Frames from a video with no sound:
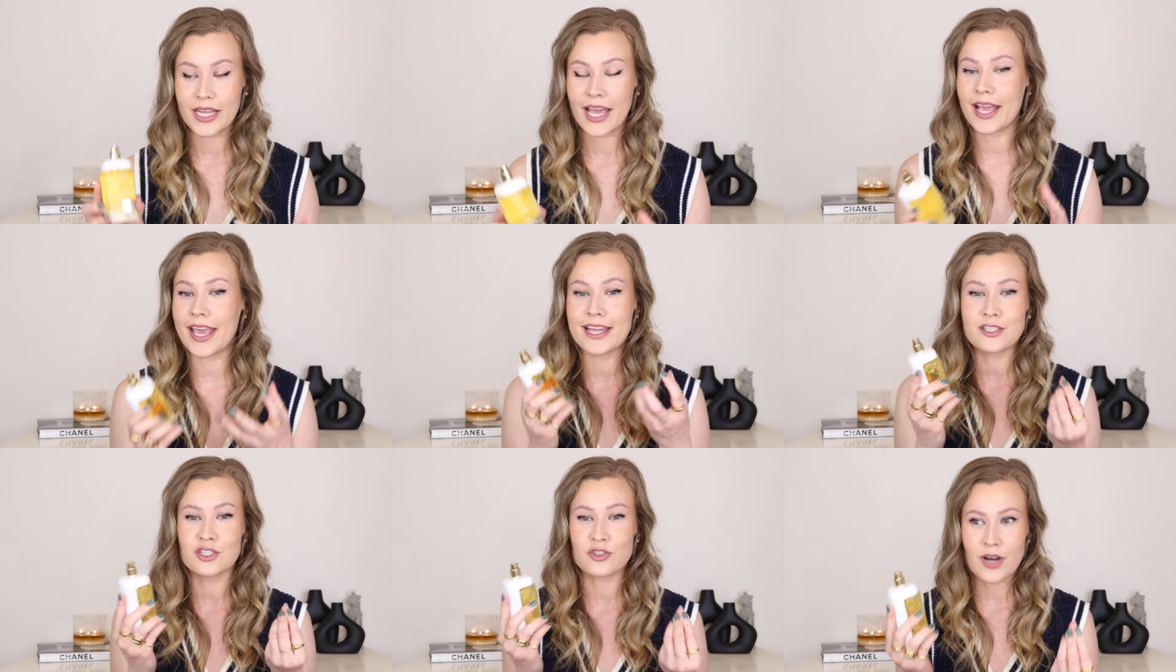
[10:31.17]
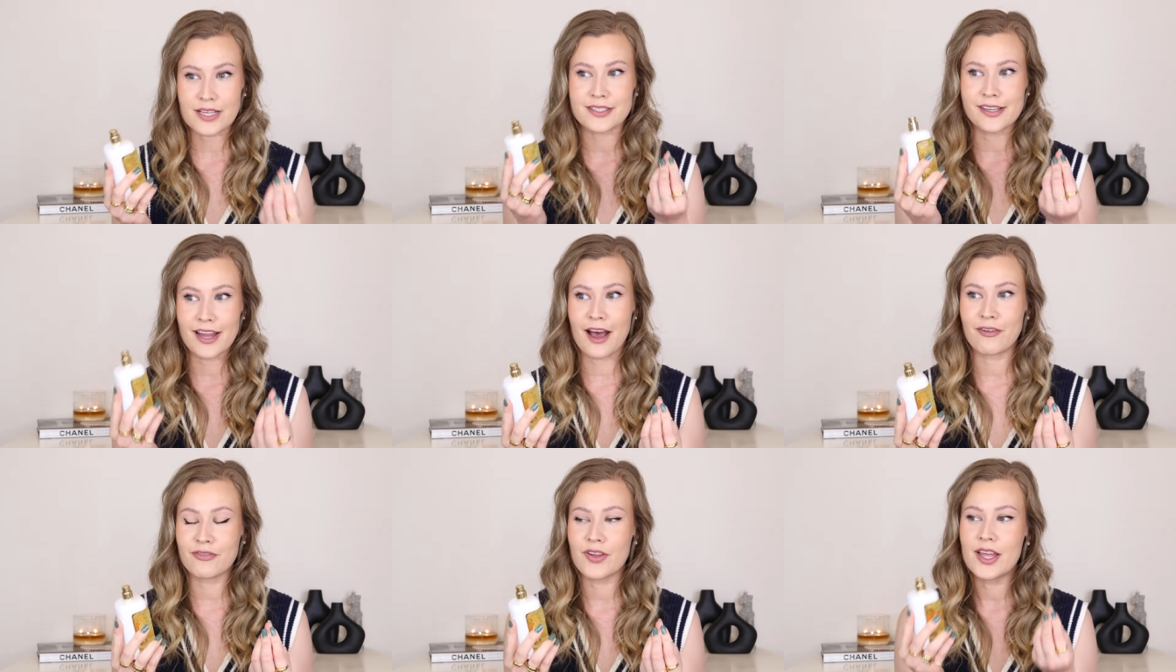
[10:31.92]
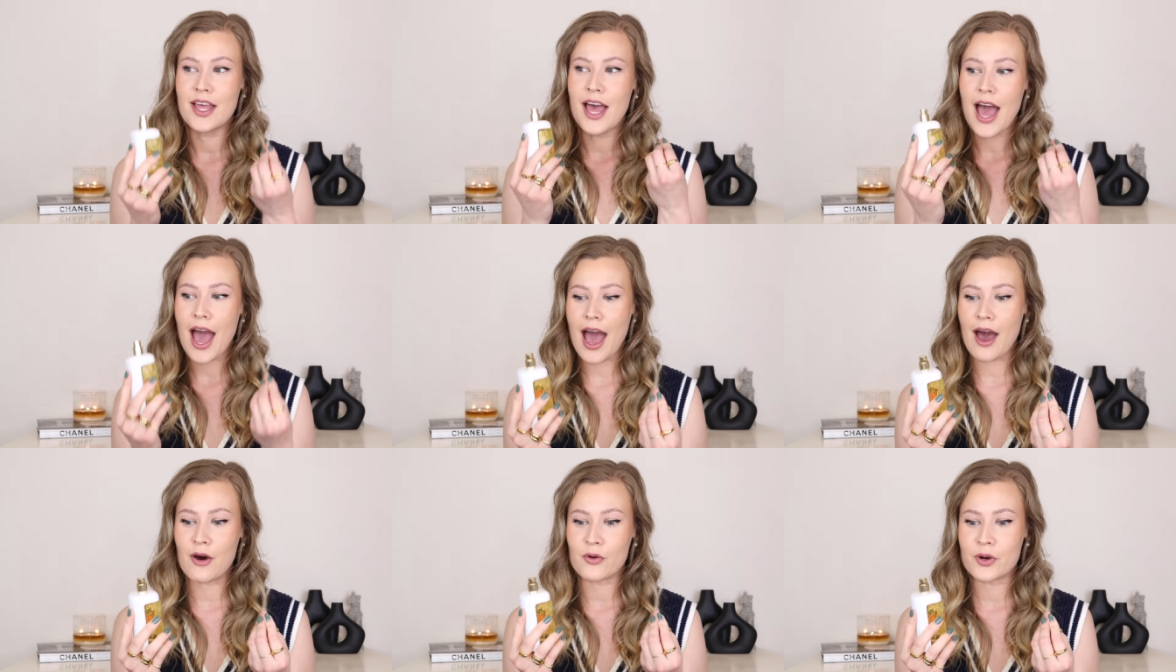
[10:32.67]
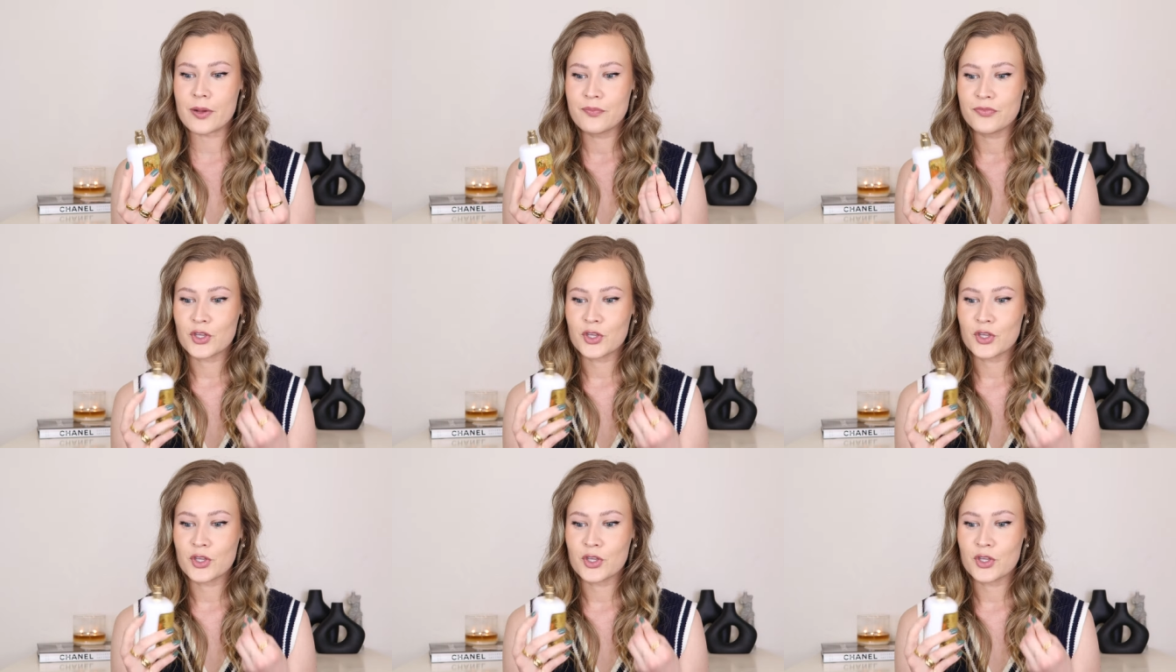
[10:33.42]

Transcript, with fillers: Like I can't stress enough how